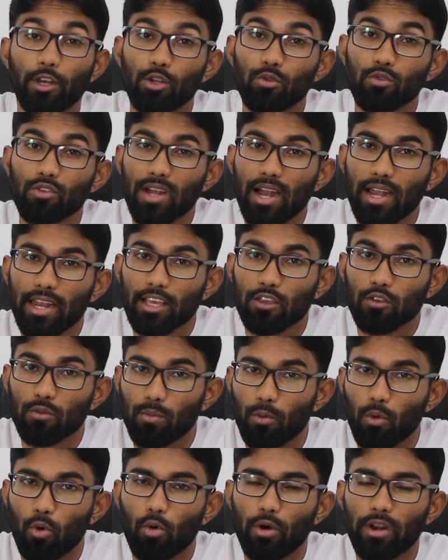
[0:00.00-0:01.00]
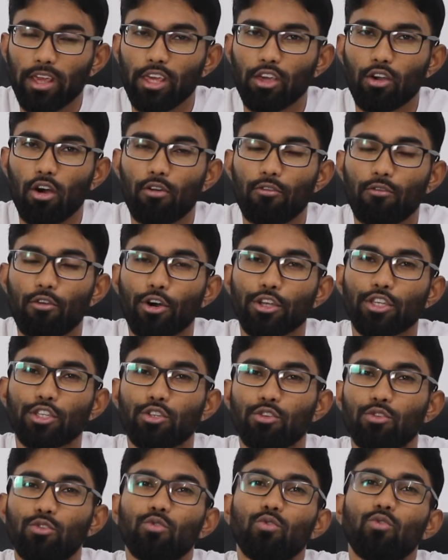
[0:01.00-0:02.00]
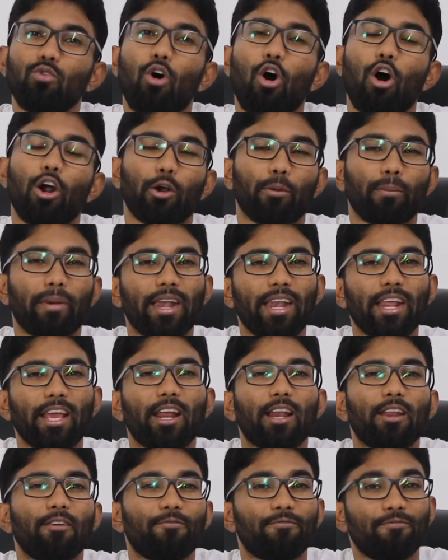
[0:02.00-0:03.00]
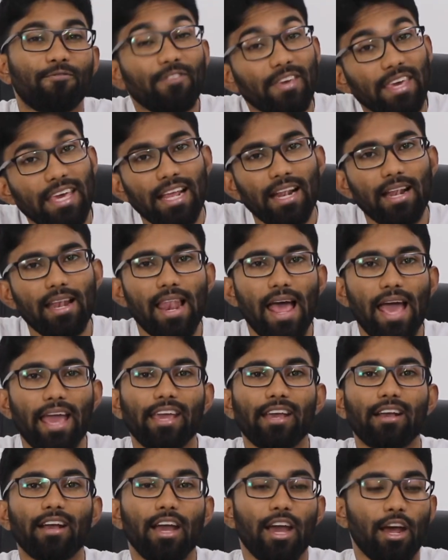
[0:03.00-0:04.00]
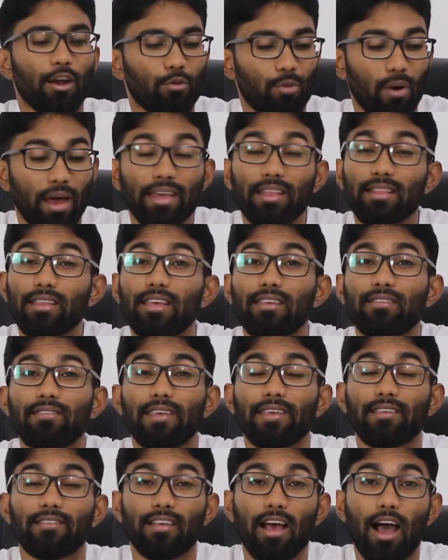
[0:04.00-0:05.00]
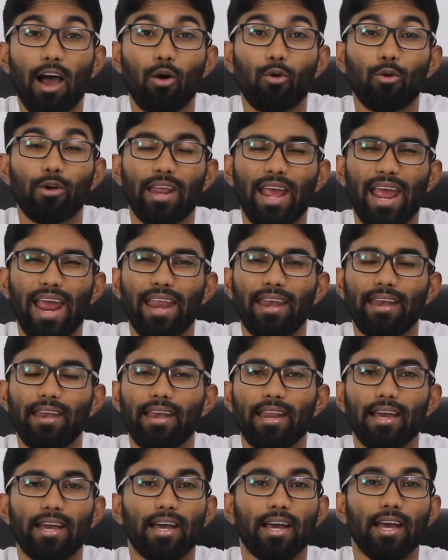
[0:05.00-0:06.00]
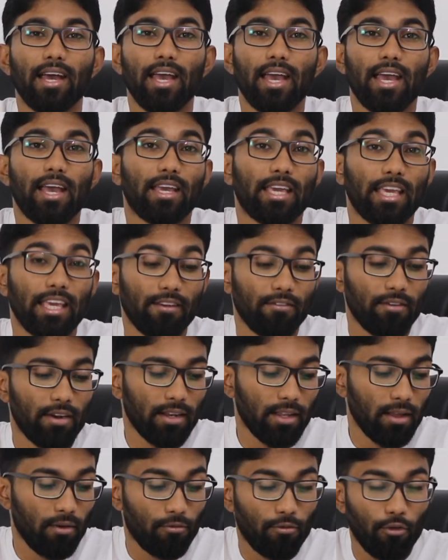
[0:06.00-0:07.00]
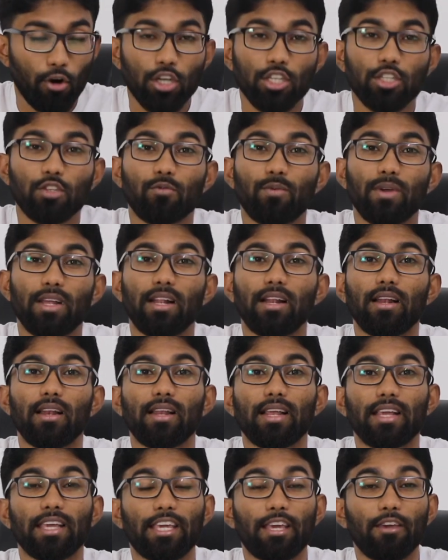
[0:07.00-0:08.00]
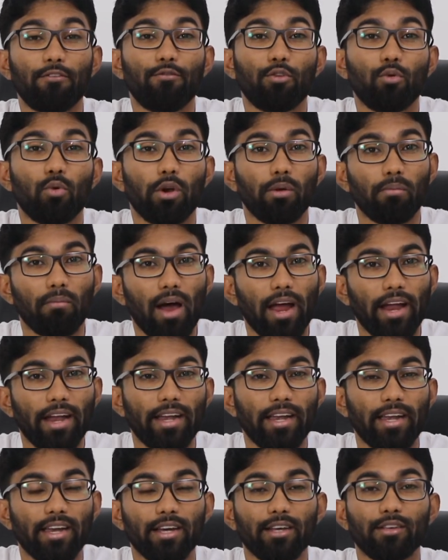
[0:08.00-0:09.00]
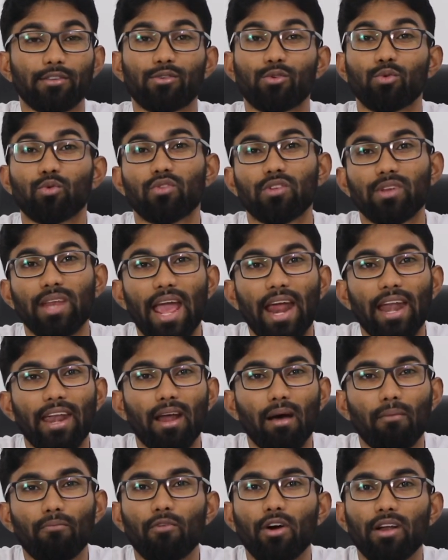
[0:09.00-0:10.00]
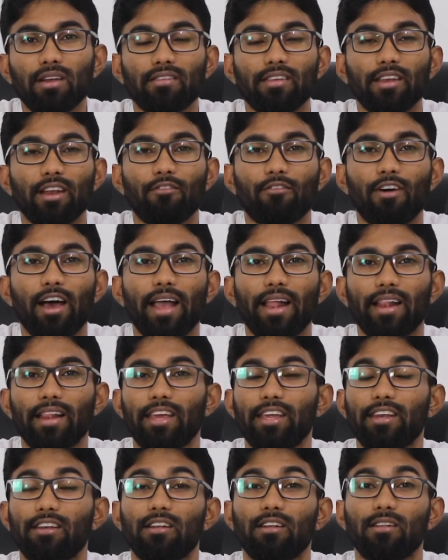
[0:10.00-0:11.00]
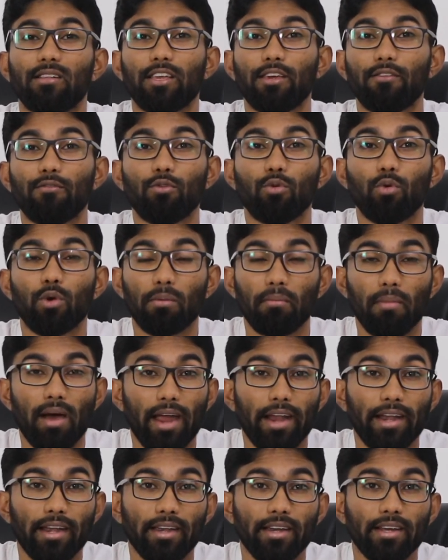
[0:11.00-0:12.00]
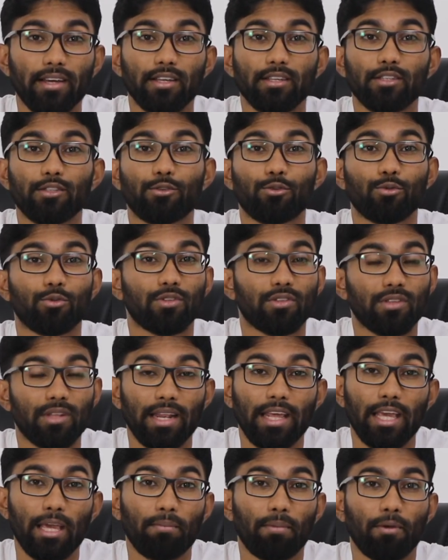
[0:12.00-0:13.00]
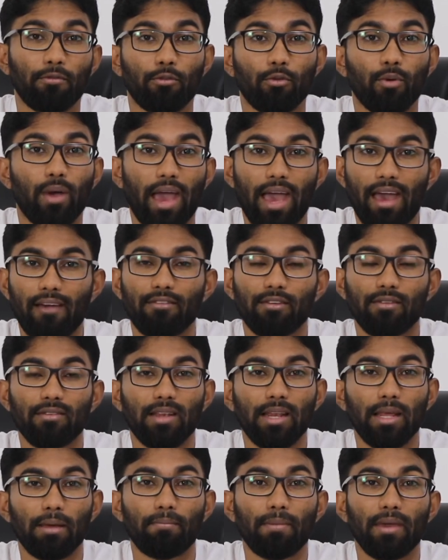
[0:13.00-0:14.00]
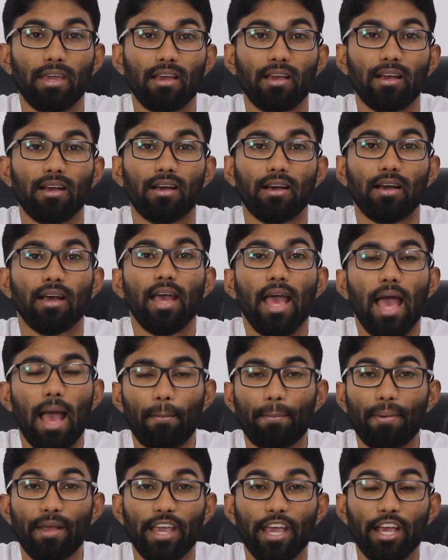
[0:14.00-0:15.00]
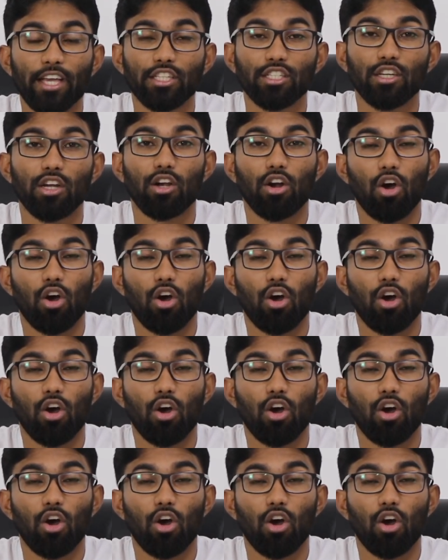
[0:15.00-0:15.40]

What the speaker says: you start exploring your watch, you automatically feel like trying these things out, and even the watch will give you reminders to stand up once in a while. It will give you reminders to sleep if you have a sleeping application